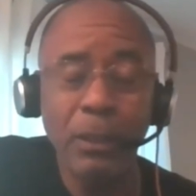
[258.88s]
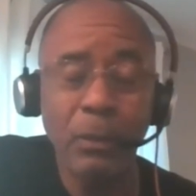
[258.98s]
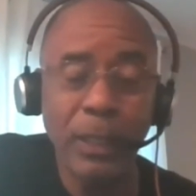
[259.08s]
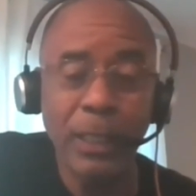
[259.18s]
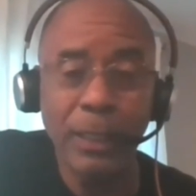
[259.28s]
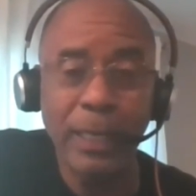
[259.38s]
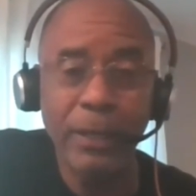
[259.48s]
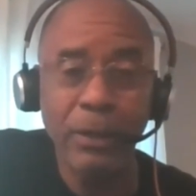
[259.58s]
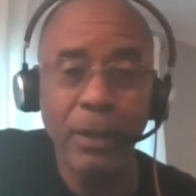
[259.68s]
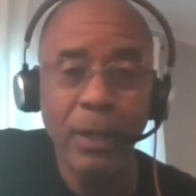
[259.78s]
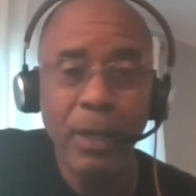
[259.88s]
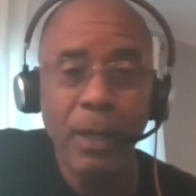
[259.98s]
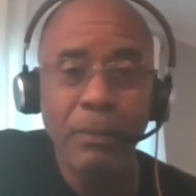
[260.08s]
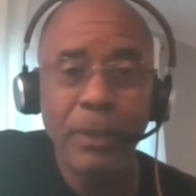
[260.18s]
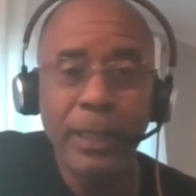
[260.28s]
with it later.
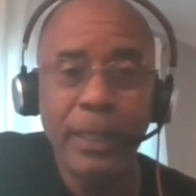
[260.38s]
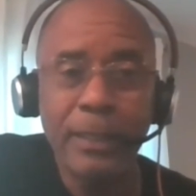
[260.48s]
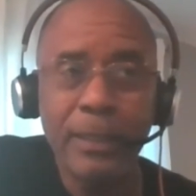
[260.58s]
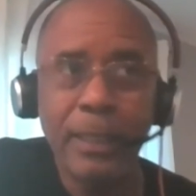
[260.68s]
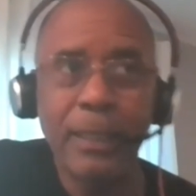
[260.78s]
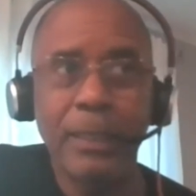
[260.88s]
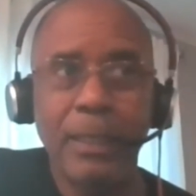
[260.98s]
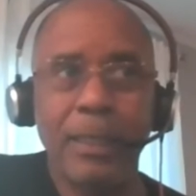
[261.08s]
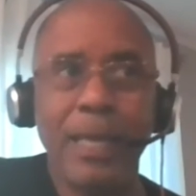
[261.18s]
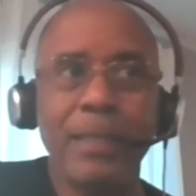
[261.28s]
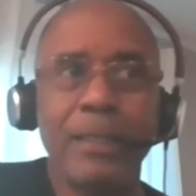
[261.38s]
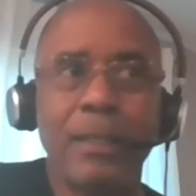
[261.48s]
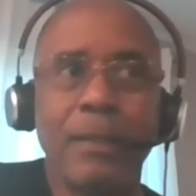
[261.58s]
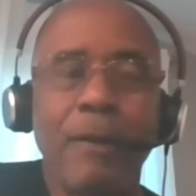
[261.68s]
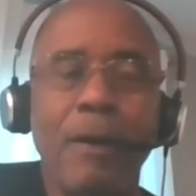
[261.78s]
But
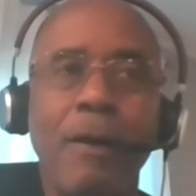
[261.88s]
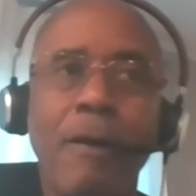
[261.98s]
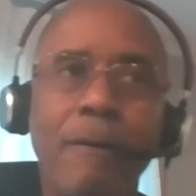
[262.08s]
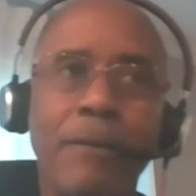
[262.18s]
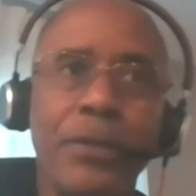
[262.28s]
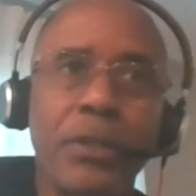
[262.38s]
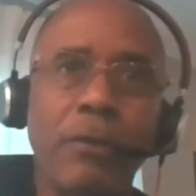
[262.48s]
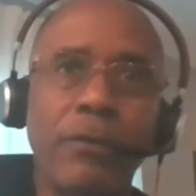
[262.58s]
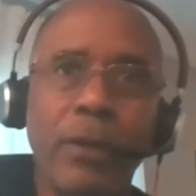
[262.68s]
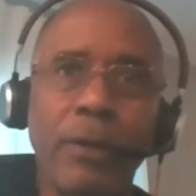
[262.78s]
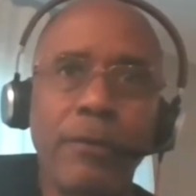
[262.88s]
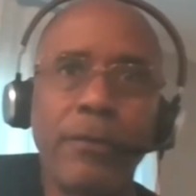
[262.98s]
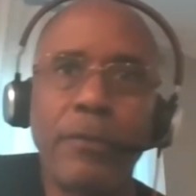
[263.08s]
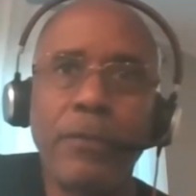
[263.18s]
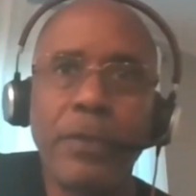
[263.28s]
that's so for.
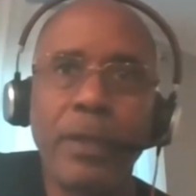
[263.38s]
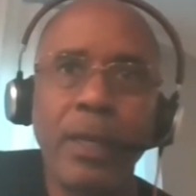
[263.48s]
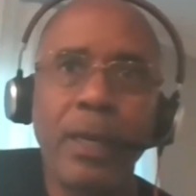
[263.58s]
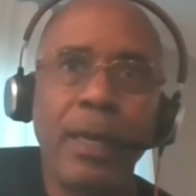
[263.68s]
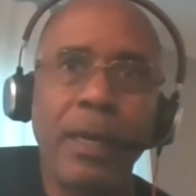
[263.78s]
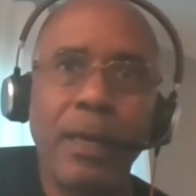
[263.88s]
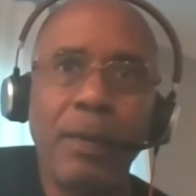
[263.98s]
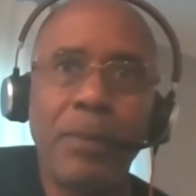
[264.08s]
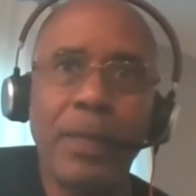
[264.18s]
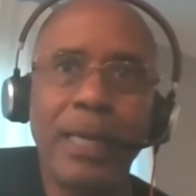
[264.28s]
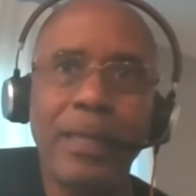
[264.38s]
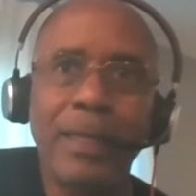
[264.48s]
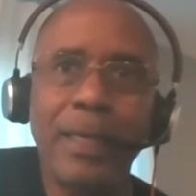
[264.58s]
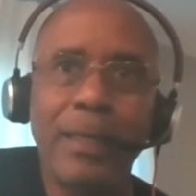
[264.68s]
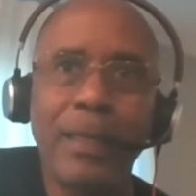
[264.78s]
But I
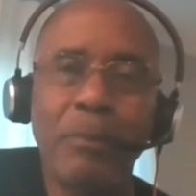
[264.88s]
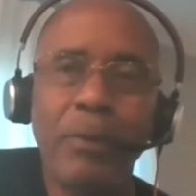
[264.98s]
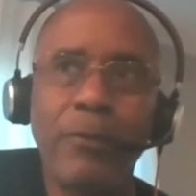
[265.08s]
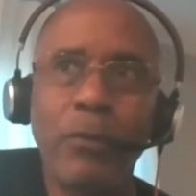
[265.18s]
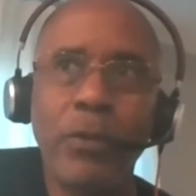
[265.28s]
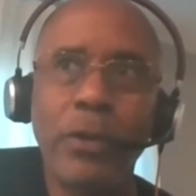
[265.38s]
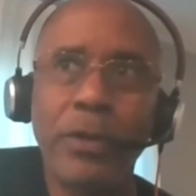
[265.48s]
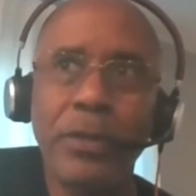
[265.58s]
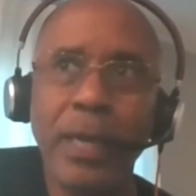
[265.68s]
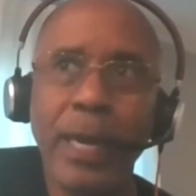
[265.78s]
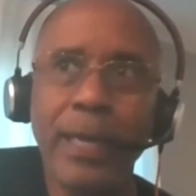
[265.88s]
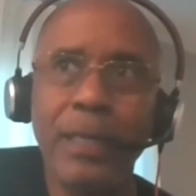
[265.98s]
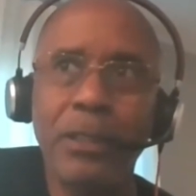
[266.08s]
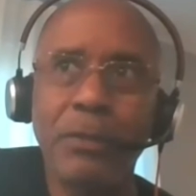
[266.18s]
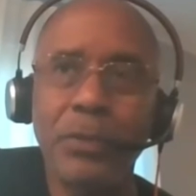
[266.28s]
think that before the
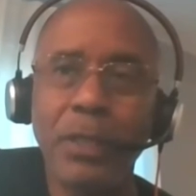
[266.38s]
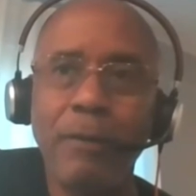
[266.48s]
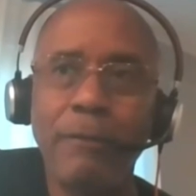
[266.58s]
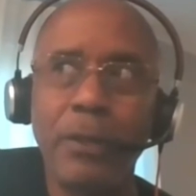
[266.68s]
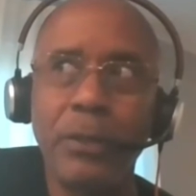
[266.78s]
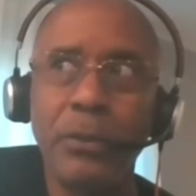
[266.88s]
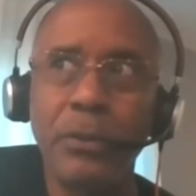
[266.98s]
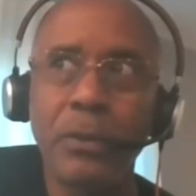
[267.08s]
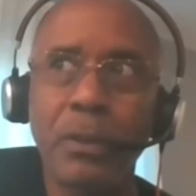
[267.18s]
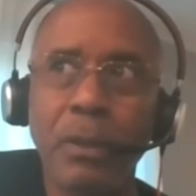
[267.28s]
age of cell phones,